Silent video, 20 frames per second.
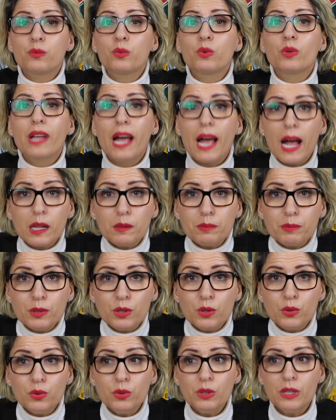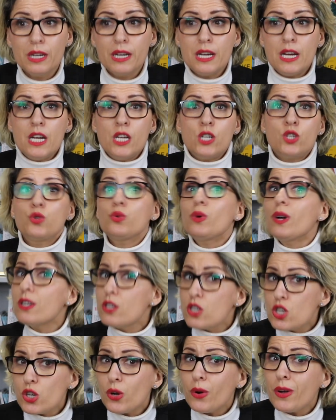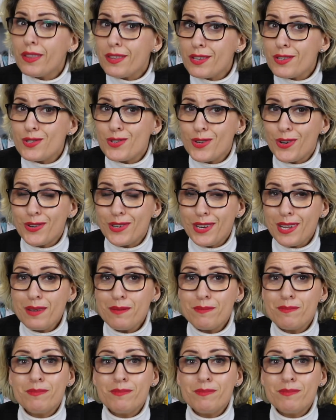will help you to enjoy this journey